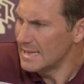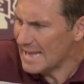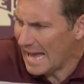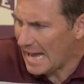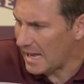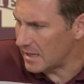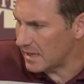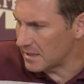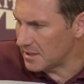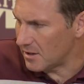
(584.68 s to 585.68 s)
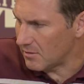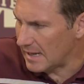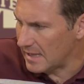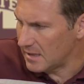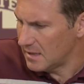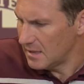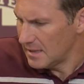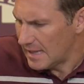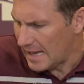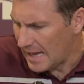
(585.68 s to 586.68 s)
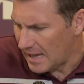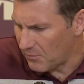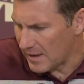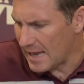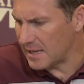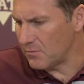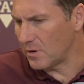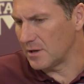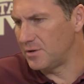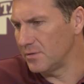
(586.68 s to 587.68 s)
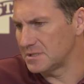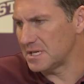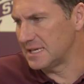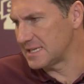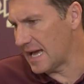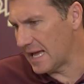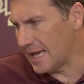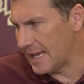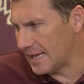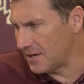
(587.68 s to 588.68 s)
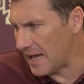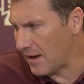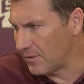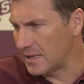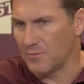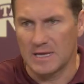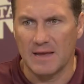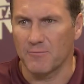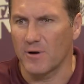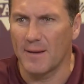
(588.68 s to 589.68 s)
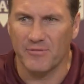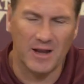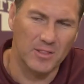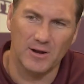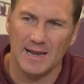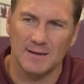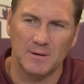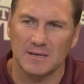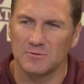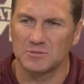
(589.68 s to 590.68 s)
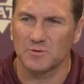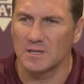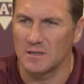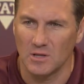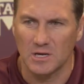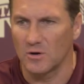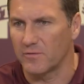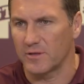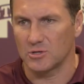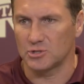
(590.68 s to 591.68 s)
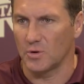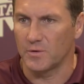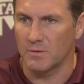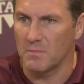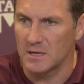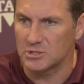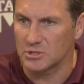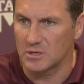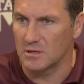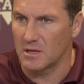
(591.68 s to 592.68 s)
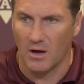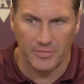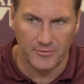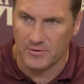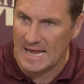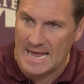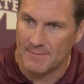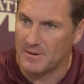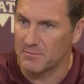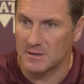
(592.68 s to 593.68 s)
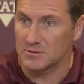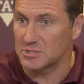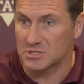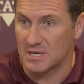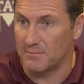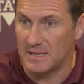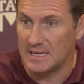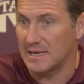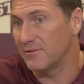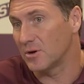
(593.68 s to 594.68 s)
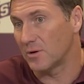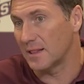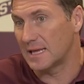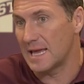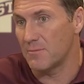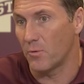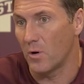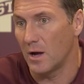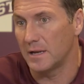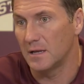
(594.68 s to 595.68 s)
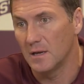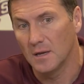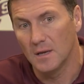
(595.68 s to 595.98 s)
Yeah, what I didn't want to do is you know, how we gave him reps. I don't know that anybody was really looking over their shoulder much all through camp. Everybody was just competing, even going into the game one.